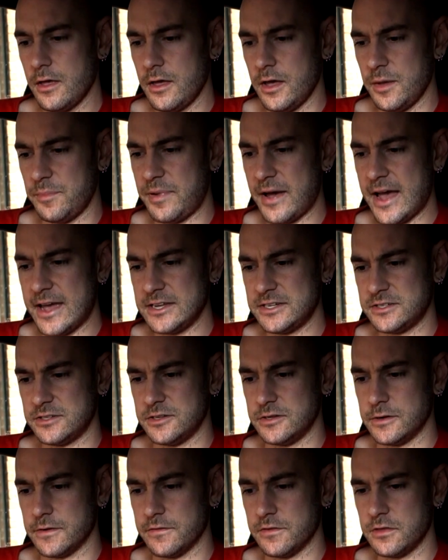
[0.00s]
it pays to
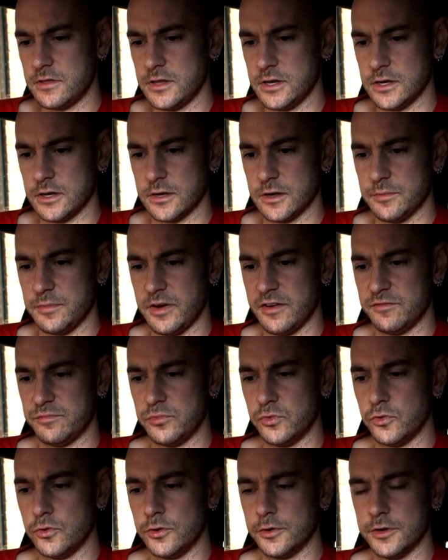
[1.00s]
do everything above
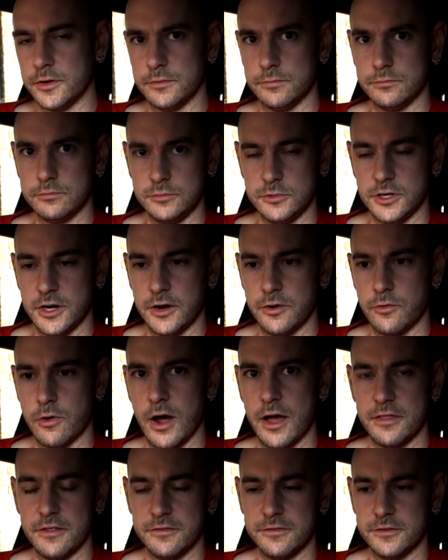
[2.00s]
board and, you know,
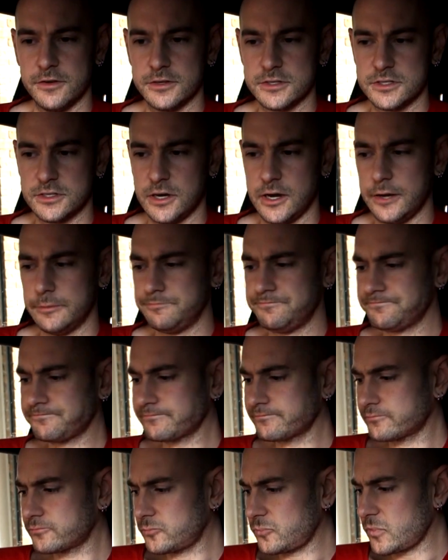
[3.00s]
right the first time.
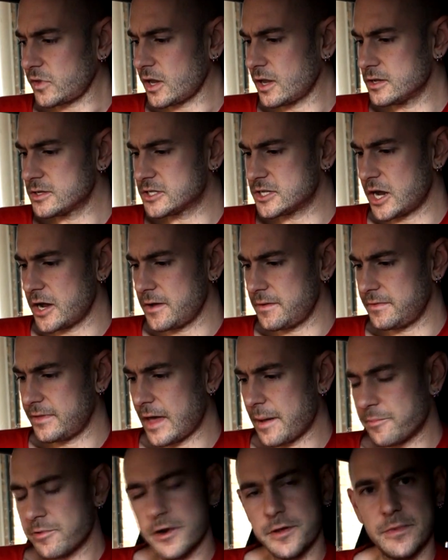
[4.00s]
So
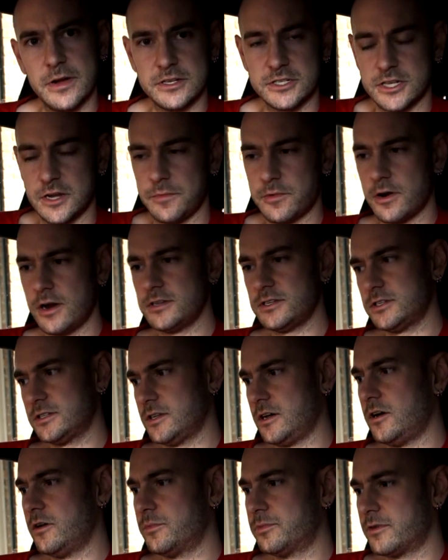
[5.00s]
that pretty much summarizes
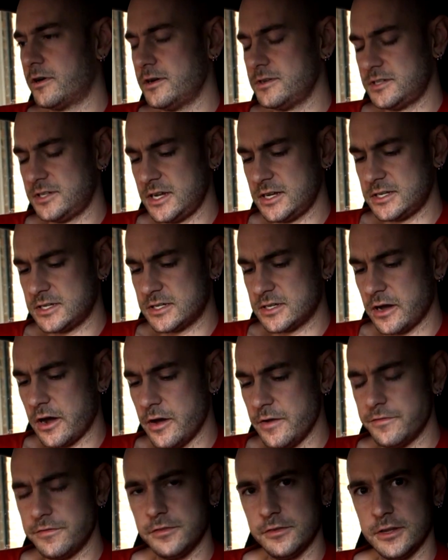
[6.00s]
the whole process.
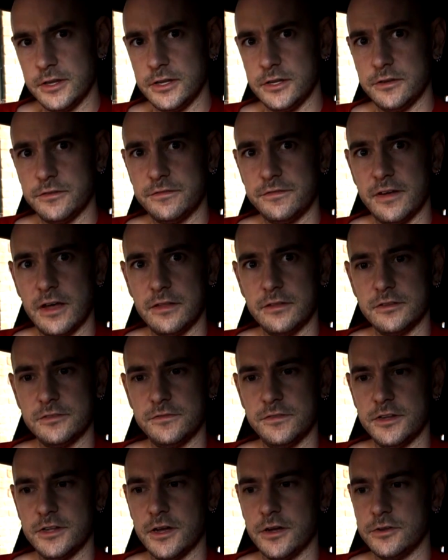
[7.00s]
Hopefully you've found this
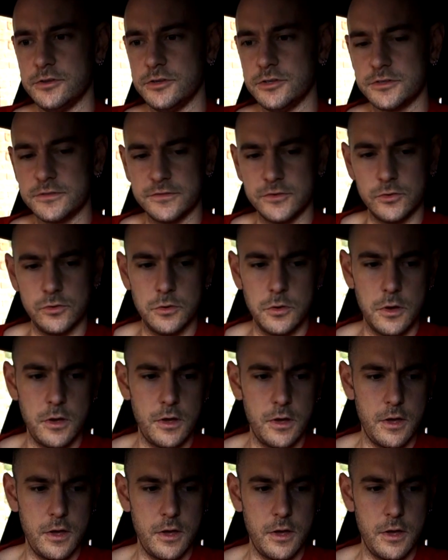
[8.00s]
video useful.